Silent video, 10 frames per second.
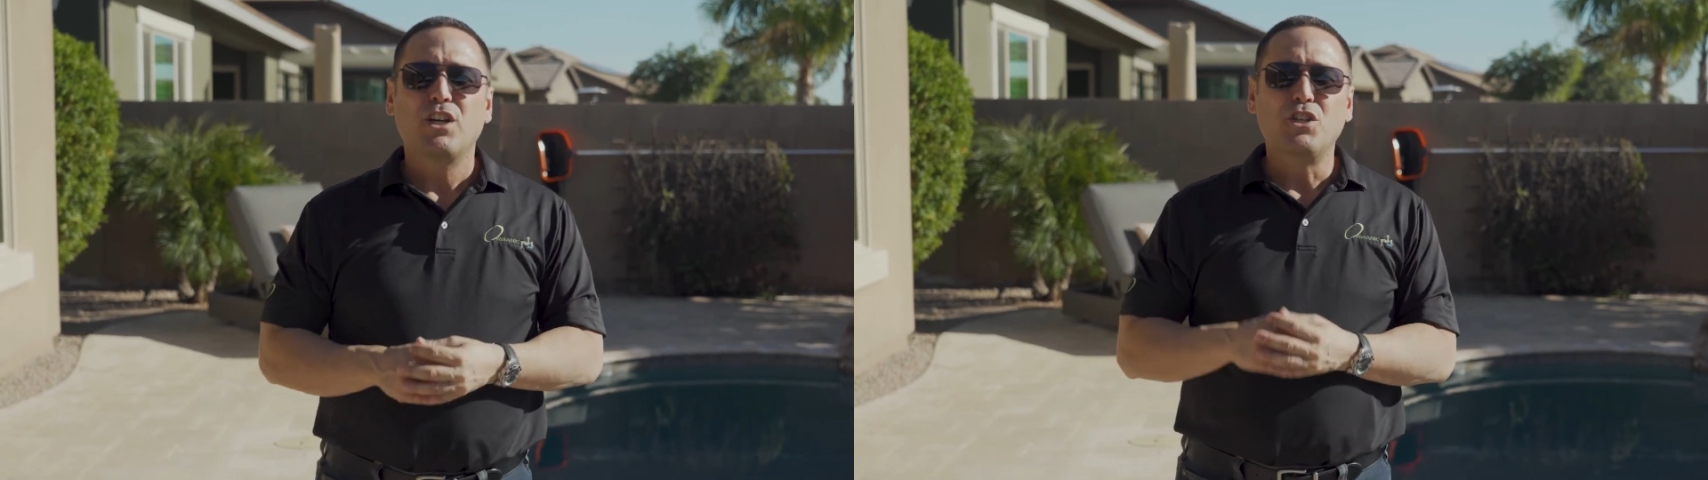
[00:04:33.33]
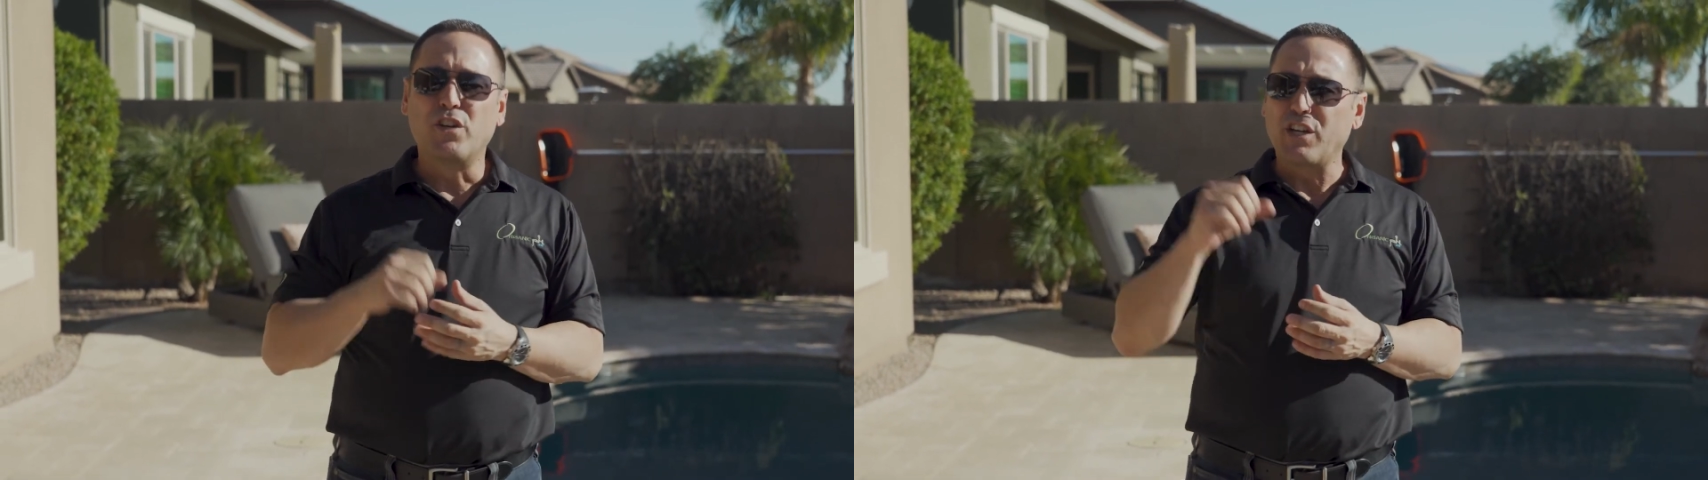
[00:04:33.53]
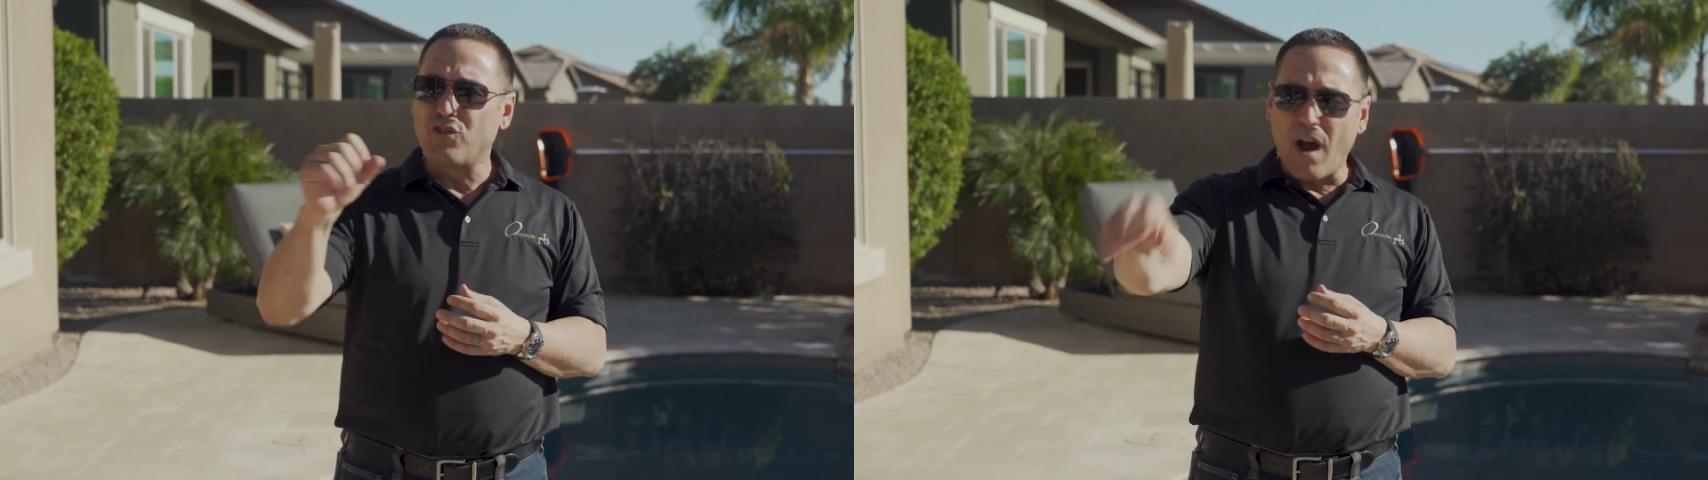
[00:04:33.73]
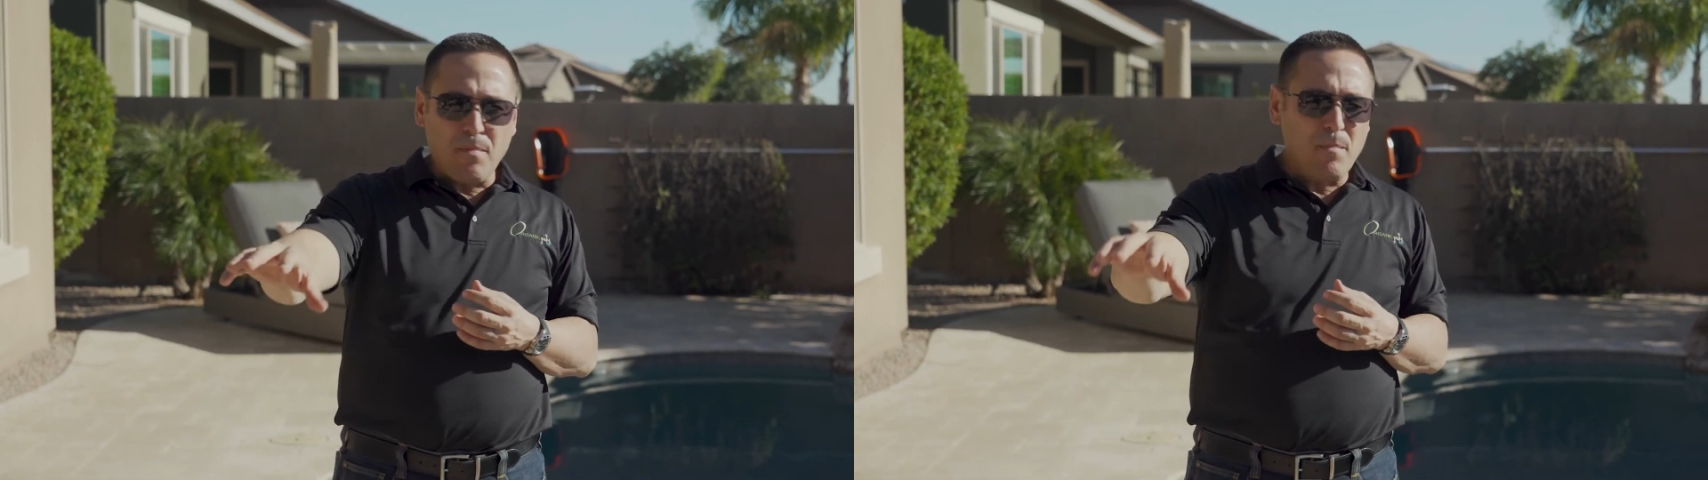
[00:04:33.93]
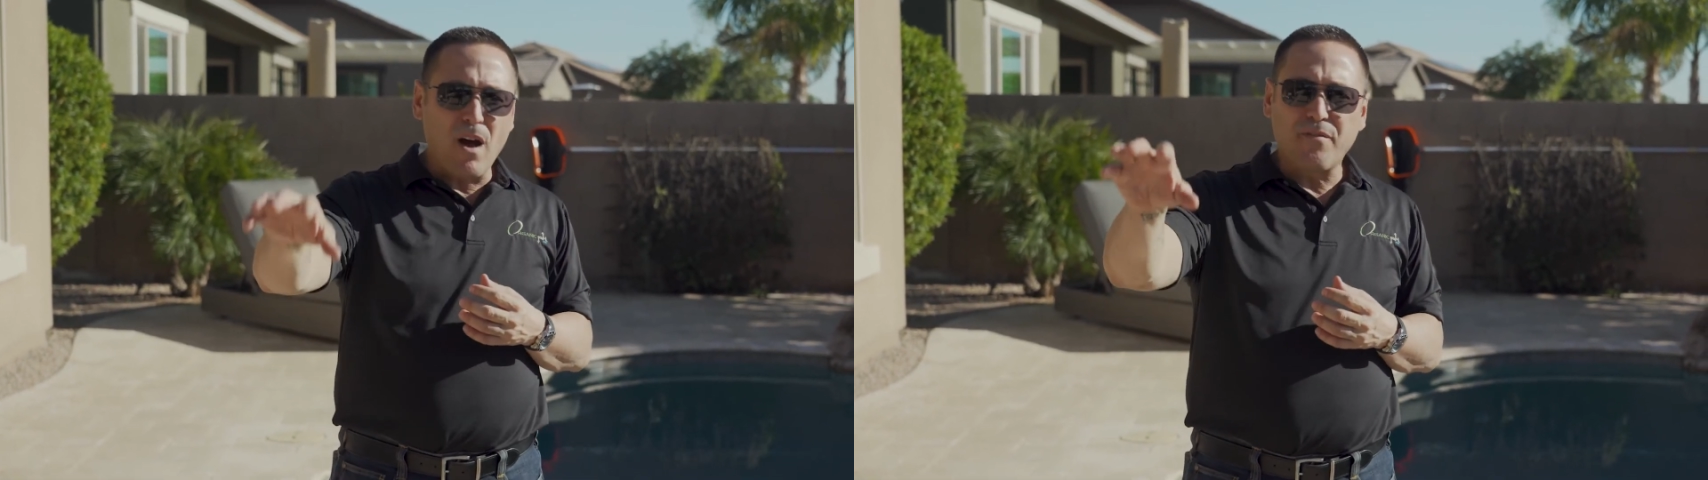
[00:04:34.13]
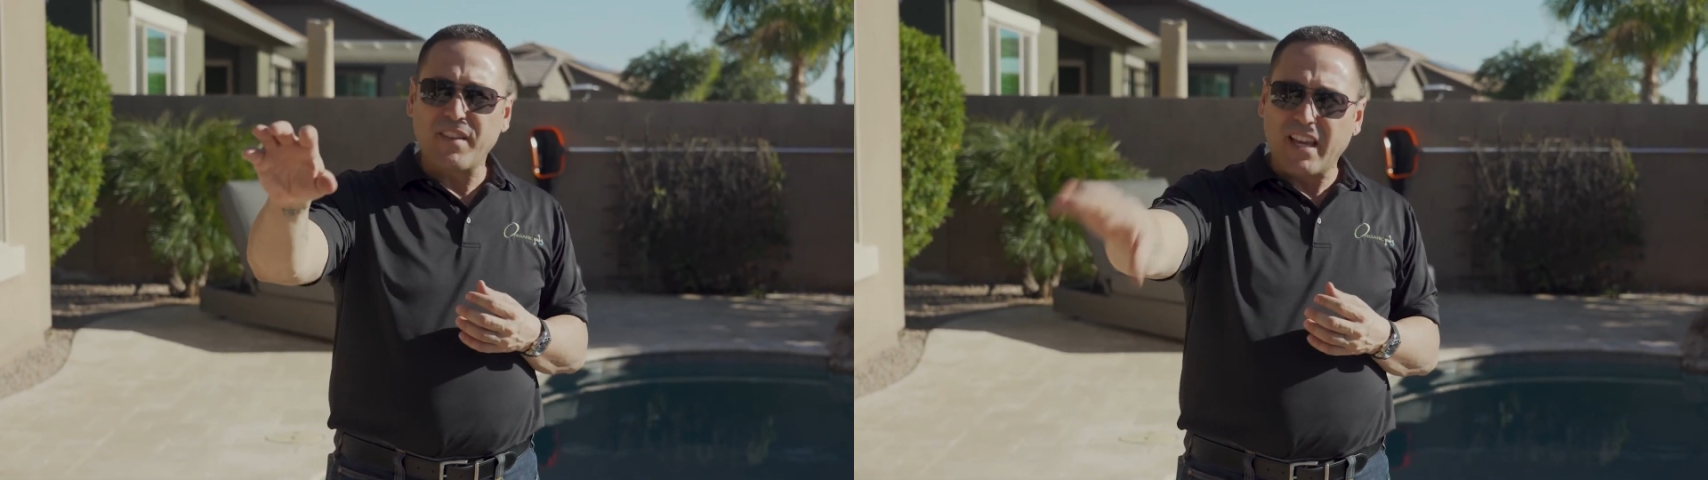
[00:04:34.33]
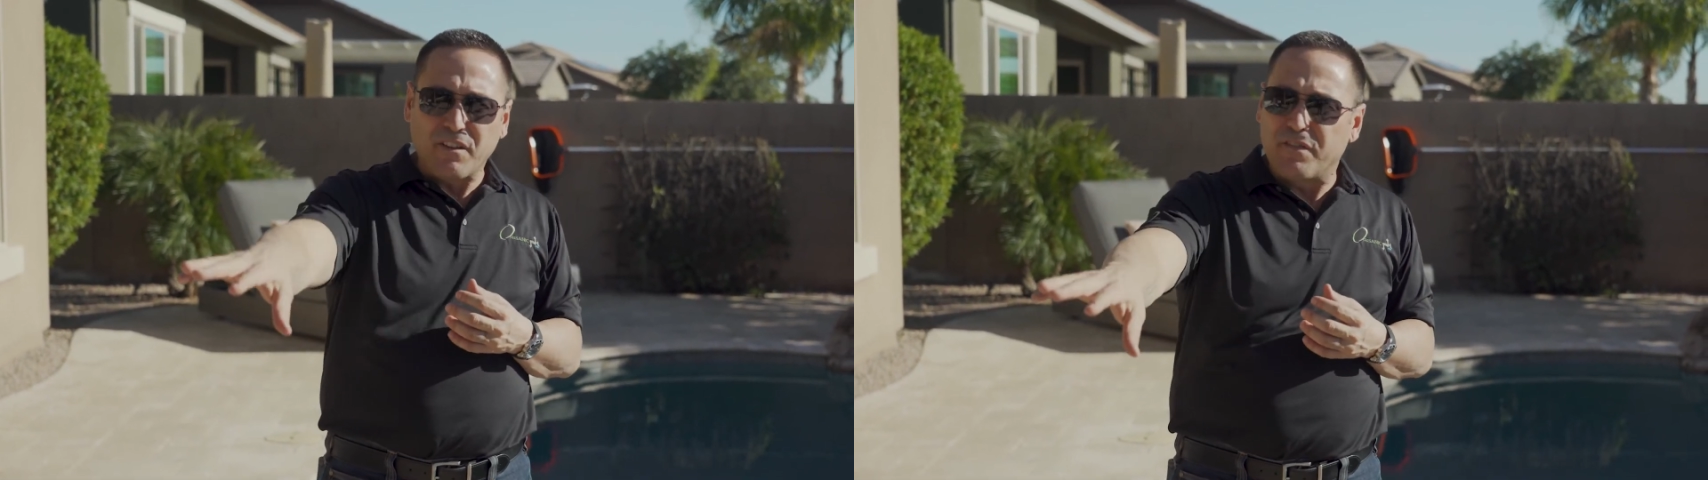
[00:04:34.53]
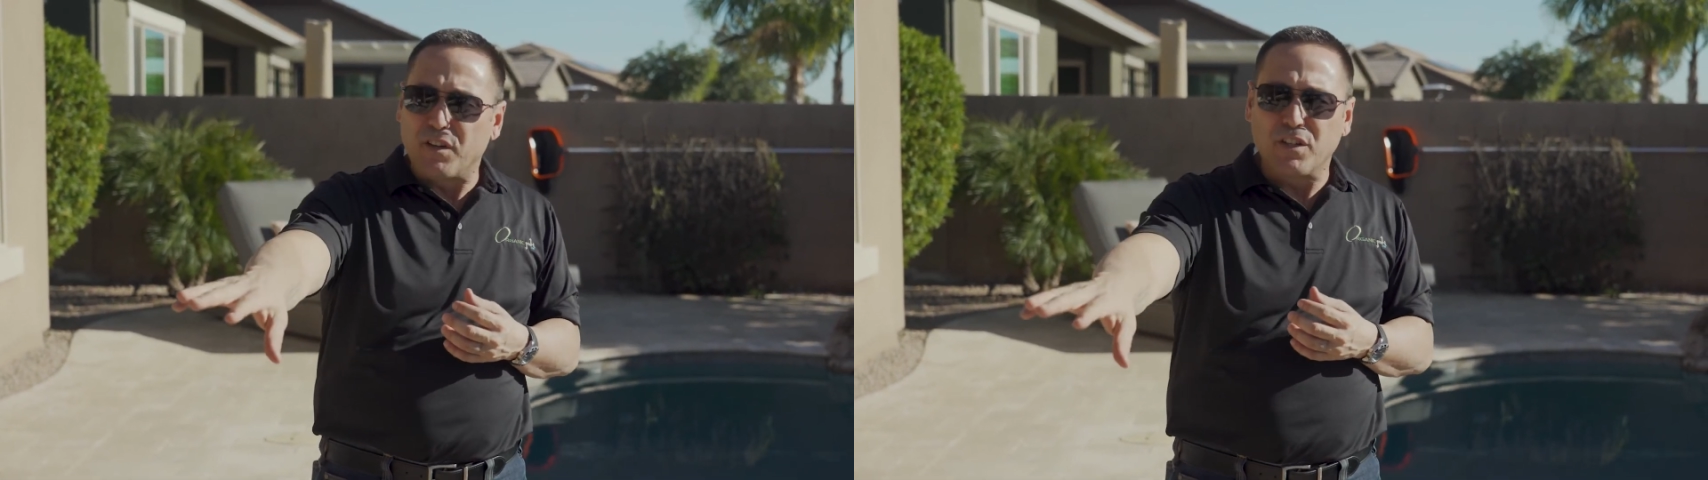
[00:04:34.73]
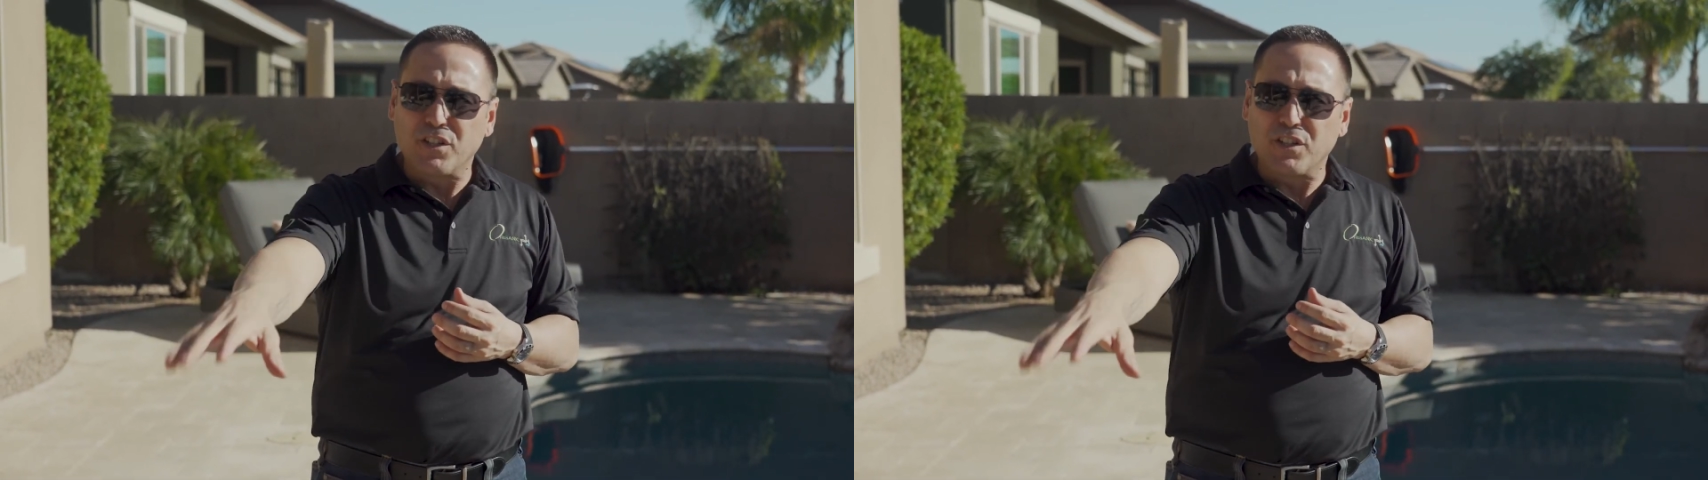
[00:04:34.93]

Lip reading: you can drop them off and they can fill